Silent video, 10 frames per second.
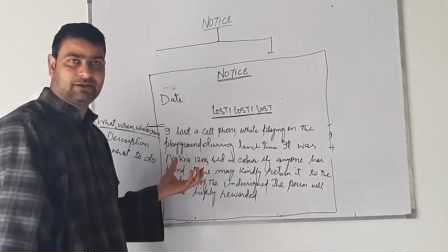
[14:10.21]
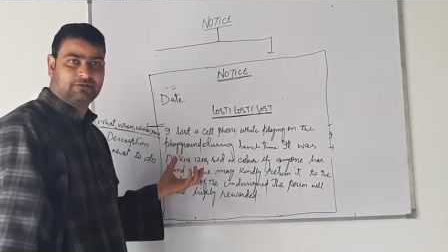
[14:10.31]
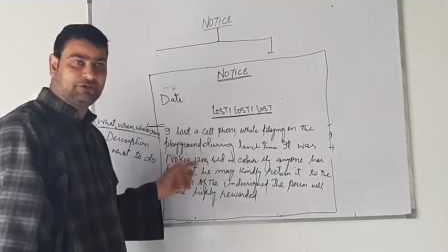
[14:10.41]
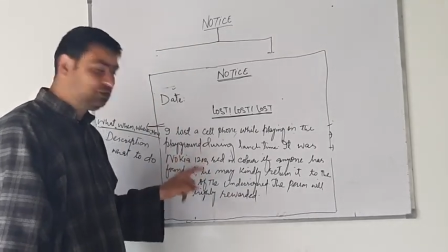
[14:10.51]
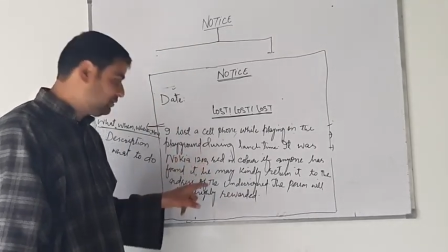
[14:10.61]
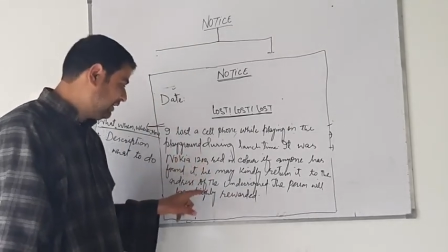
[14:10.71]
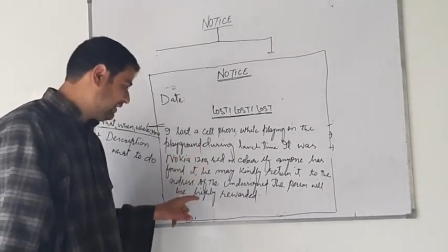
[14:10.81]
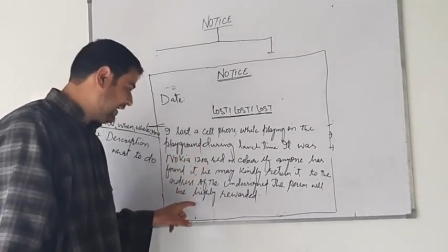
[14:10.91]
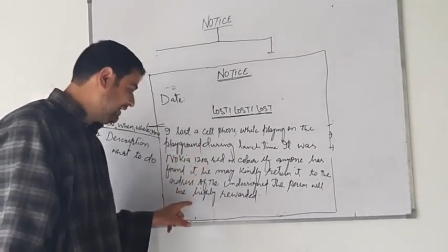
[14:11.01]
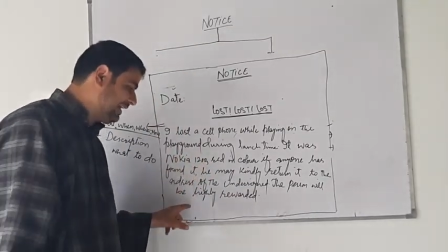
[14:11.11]
we do not
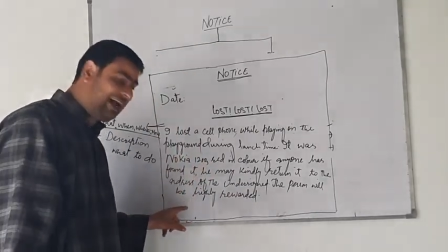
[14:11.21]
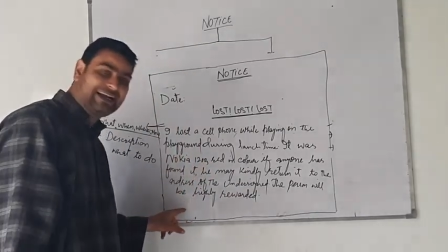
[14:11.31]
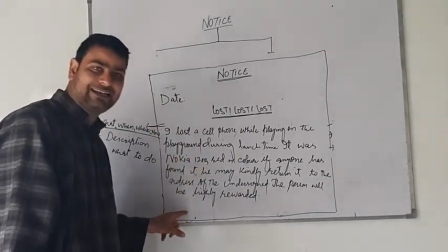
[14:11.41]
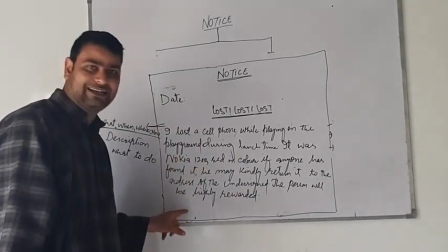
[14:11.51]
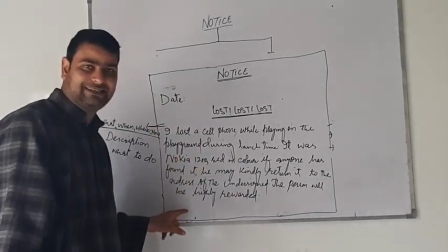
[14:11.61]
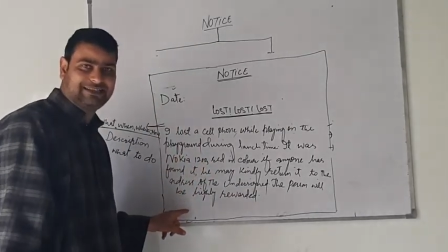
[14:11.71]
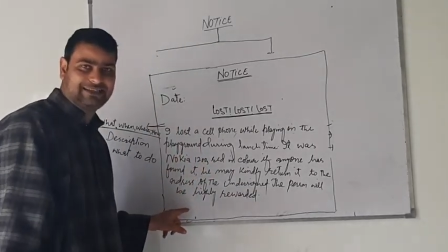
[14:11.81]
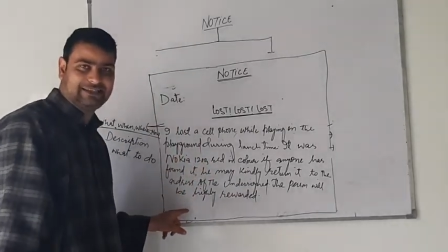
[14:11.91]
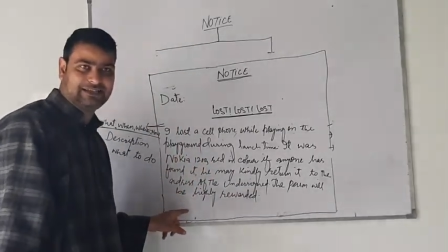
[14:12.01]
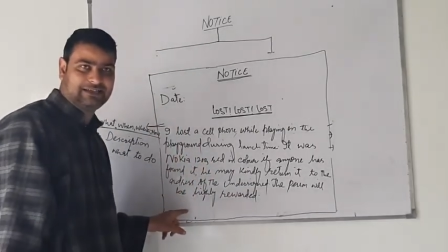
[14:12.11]
write address.